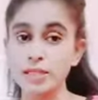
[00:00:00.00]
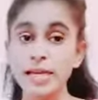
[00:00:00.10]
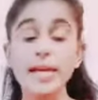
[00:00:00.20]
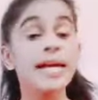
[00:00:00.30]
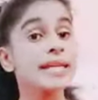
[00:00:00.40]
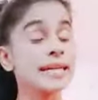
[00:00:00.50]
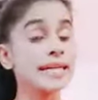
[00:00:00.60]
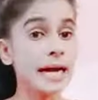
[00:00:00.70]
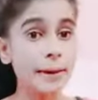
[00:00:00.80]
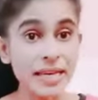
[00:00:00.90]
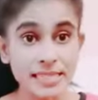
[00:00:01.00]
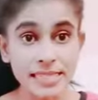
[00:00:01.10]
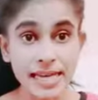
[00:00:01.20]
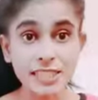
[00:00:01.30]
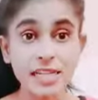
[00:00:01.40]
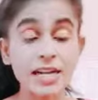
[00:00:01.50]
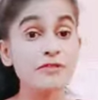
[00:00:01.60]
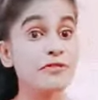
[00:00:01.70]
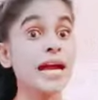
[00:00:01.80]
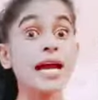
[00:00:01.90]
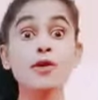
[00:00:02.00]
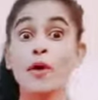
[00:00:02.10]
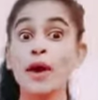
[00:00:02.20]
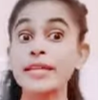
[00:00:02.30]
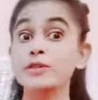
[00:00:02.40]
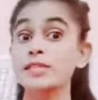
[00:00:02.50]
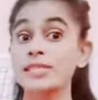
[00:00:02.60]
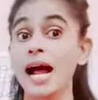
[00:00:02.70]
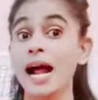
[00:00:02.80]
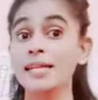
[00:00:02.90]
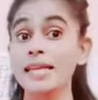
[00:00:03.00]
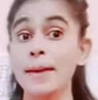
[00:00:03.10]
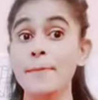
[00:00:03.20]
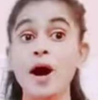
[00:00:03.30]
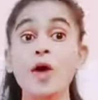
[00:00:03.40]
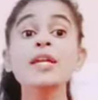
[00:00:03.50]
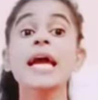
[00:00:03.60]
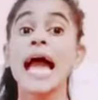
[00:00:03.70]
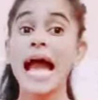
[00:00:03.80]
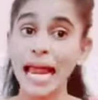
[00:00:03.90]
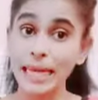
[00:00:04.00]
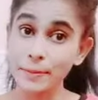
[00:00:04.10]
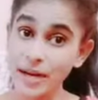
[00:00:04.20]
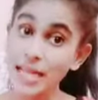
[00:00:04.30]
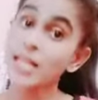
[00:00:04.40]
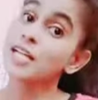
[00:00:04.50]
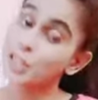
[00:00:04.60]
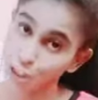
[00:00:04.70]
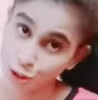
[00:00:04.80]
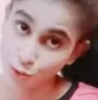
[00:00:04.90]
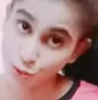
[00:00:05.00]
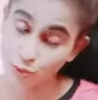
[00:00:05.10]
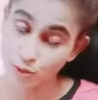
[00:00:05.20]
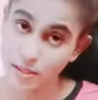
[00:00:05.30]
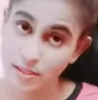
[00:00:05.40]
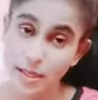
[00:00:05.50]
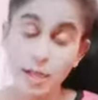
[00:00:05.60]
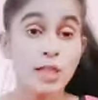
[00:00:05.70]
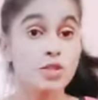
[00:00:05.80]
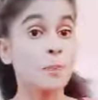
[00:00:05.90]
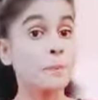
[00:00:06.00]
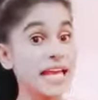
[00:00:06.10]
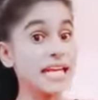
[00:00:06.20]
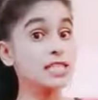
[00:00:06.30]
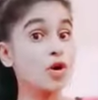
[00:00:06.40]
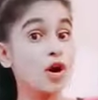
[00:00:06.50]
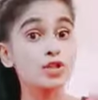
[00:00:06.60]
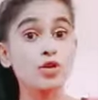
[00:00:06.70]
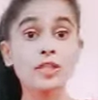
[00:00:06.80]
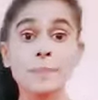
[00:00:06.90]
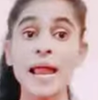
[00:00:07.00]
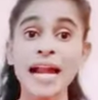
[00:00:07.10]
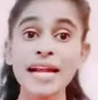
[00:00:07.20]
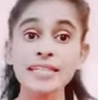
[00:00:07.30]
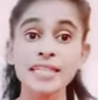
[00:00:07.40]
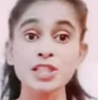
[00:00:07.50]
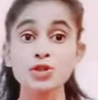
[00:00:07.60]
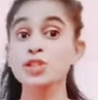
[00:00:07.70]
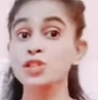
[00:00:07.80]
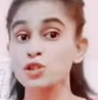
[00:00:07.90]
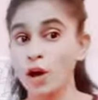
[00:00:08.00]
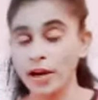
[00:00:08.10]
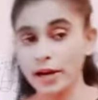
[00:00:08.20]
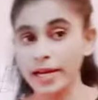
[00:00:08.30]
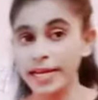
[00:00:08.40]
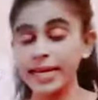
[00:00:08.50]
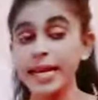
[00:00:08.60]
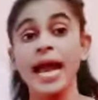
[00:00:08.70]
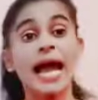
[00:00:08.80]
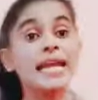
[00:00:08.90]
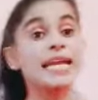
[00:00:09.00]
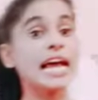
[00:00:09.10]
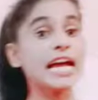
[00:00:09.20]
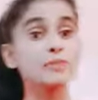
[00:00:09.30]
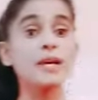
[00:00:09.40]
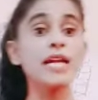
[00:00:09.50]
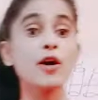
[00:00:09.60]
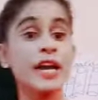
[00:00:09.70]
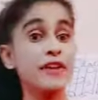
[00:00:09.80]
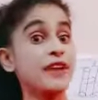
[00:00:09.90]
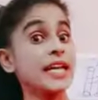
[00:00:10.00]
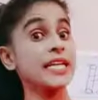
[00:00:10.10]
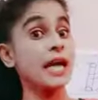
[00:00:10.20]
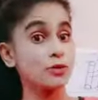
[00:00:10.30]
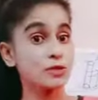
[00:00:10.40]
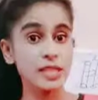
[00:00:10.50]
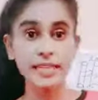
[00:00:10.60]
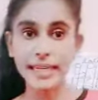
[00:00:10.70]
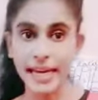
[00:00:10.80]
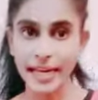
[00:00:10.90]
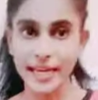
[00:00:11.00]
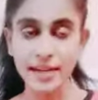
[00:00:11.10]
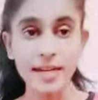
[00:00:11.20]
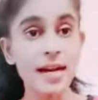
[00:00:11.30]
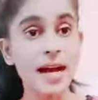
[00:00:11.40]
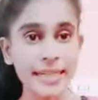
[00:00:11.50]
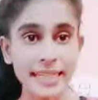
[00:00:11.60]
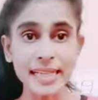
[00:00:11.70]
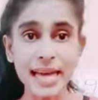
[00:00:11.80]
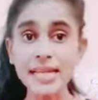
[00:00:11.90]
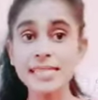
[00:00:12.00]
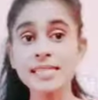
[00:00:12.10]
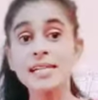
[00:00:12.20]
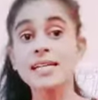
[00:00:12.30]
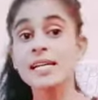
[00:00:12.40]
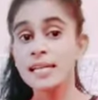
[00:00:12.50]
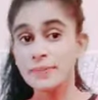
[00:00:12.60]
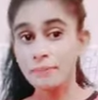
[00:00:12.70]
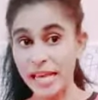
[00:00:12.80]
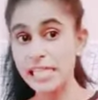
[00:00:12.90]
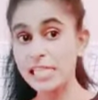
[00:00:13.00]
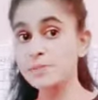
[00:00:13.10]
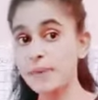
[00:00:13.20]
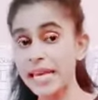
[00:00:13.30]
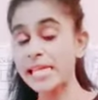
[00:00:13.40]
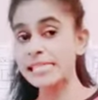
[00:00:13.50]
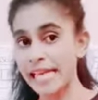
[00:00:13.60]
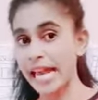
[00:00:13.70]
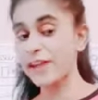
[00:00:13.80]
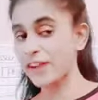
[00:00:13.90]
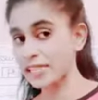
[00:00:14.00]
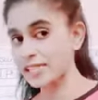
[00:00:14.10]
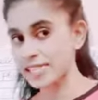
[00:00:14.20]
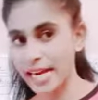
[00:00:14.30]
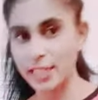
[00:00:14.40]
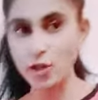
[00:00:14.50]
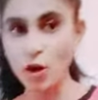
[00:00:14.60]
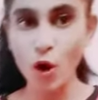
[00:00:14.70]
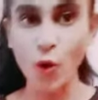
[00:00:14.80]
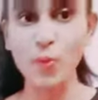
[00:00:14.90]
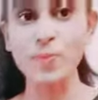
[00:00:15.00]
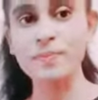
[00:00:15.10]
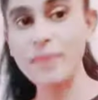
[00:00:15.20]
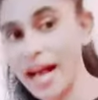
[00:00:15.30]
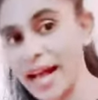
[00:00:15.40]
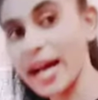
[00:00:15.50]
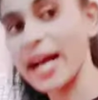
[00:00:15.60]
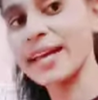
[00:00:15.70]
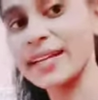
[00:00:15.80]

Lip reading: In the coming session, we are going to start about animal tissues. So please go through the plant tissues thoroughly and let me know if any doubts are there. Until then, please be safe and stay at home. Bye.